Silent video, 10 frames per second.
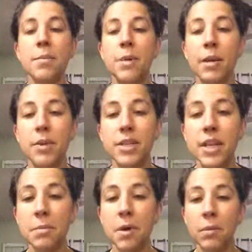But I went to
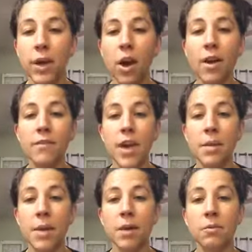take my ring off,
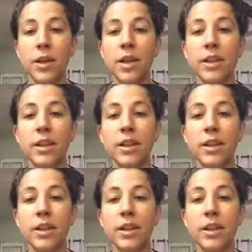and my ring